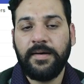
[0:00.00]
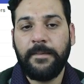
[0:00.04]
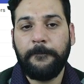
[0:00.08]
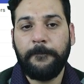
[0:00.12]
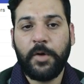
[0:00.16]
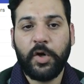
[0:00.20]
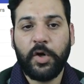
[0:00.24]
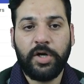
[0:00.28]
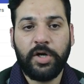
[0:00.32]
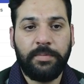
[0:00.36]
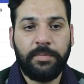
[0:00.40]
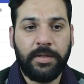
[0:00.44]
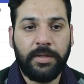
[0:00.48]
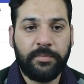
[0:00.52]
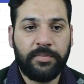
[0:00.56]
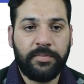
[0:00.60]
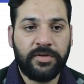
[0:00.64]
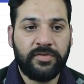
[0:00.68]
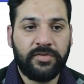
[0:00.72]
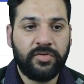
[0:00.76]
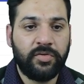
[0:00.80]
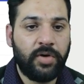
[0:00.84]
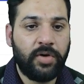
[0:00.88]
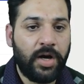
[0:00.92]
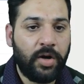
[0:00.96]
model
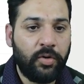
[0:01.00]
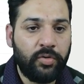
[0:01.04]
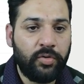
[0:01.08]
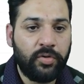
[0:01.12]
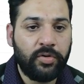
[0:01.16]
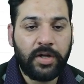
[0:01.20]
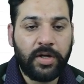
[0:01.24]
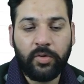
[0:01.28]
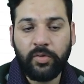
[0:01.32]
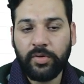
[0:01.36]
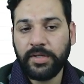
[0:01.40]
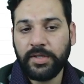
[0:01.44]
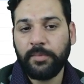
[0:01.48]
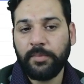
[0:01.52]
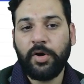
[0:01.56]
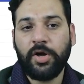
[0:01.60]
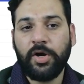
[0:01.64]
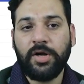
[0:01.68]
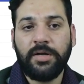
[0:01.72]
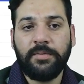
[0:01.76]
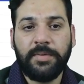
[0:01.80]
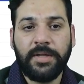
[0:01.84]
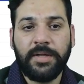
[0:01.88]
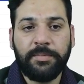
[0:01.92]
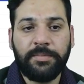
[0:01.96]
paper. So how to download the
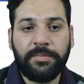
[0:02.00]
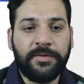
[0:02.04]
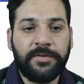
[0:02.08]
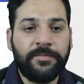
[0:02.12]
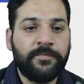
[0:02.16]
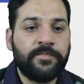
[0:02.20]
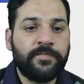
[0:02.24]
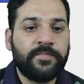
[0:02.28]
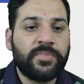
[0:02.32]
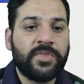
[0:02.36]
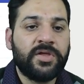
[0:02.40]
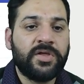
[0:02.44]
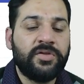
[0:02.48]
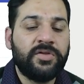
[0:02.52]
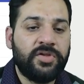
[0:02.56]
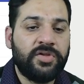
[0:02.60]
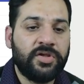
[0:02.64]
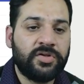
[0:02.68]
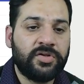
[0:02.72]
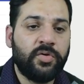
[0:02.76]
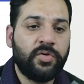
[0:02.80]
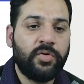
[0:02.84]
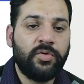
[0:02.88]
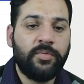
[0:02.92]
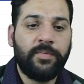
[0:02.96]
model paper?
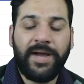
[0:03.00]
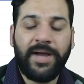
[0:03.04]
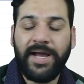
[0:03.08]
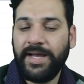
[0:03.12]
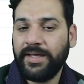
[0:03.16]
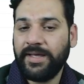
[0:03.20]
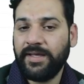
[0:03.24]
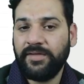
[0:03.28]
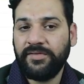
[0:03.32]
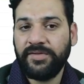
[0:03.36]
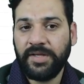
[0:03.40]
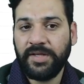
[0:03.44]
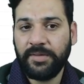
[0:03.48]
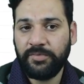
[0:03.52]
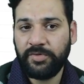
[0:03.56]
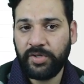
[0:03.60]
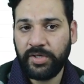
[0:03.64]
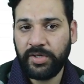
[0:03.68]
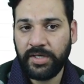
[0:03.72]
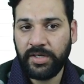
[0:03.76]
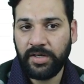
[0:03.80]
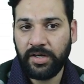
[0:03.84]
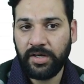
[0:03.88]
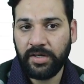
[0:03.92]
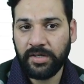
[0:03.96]
Just go to
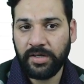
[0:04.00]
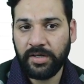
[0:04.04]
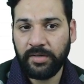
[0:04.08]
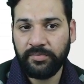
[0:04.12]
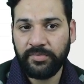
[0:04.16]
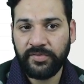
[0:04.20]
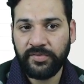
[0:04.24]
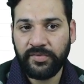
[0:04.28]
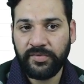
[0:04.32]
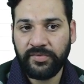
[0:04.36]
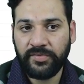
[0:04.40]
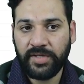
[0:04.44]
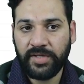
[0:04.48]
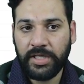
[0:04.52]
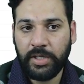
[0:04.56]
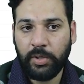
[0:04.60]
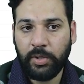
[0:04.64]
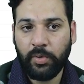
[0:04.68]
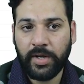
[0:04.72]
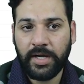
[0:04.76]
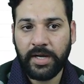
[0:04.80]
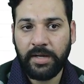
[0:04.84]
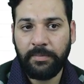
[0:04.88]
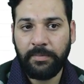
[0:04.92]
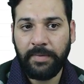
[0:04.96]
BankExamsToday.com. This is a
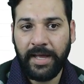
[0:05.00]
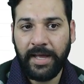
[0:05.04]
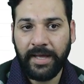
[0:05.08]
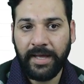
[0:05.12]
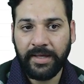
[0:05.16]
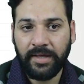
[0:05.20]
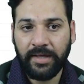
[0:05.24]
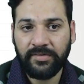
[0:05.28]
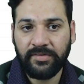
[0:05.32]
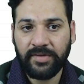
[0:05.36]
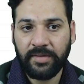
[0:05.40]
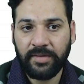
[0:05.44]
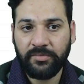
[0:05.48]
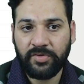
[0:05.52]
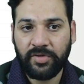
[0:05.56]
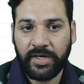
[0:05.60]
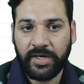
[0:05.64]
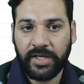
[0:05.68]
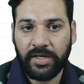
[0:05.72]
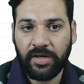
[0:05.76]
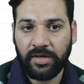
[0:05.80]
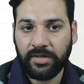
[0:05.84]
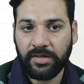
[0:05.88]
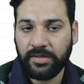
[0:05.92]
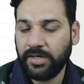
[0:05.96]
URL,
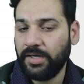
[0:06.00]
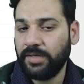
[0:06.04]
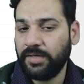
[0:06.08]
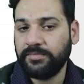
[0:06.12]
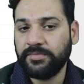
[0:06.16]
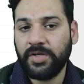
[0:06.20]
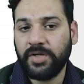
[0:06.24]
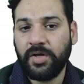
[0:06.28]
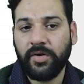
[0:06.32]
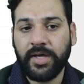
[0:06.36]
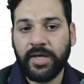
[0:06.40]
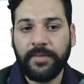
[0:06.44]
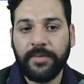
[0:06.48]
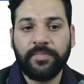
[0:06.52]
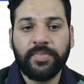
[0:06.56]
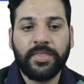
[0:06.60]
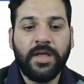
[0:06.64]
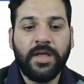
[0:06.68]
BankExamsToday.com. Okay.